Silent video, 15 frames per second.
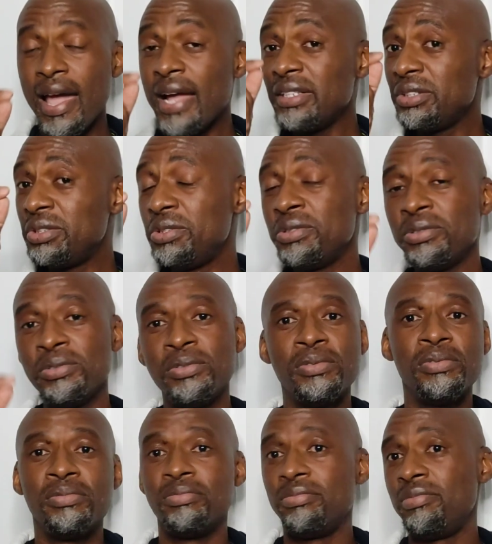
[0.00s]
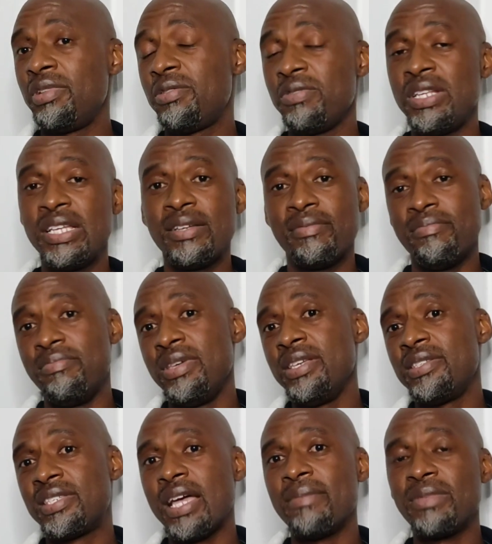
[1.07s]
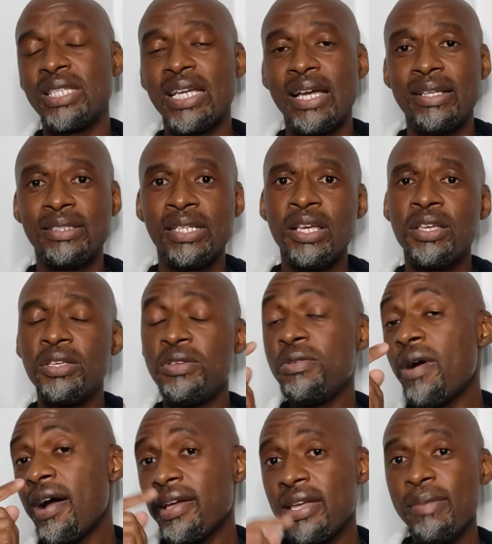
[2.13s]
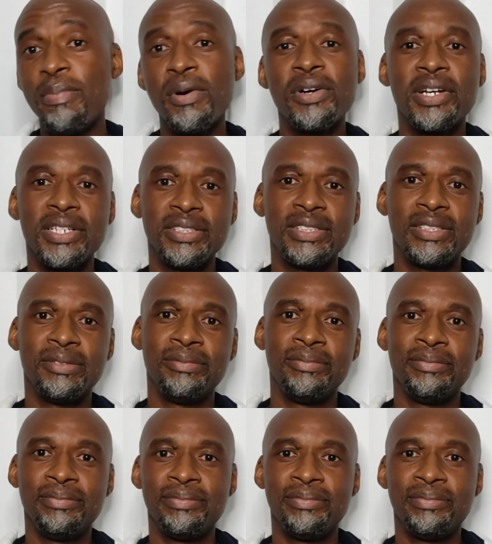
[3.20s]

And you, including me sometimes, you are hypocrites.